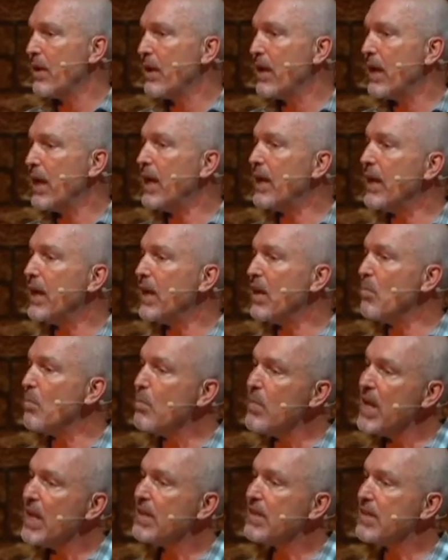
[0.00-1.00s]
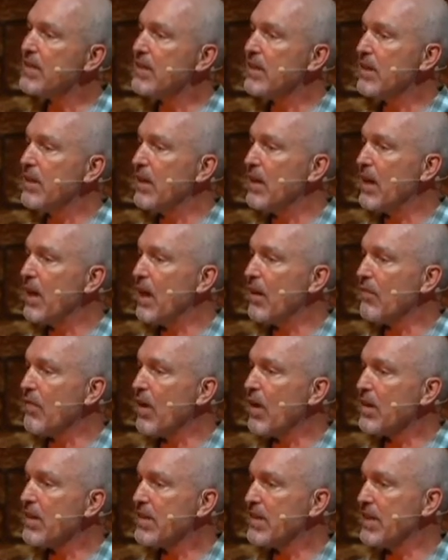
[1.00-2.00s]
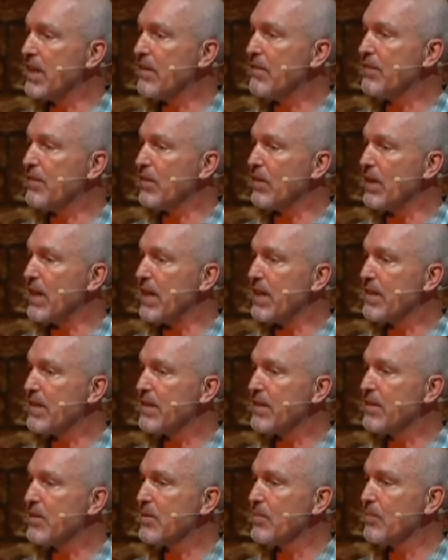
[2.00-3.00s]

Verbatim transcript: And in the midst of our sinfulness,